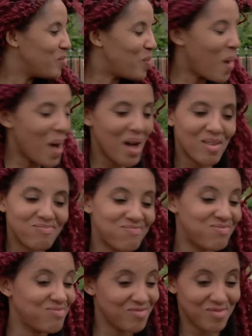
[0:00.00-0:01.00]
but
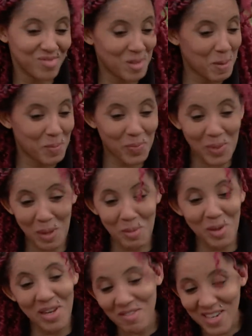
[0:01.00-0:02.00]
I'm
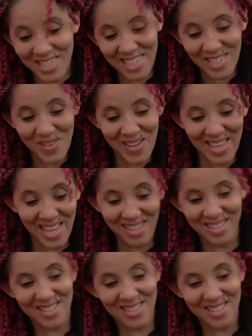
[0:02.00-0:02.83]
not in a rush to do it again,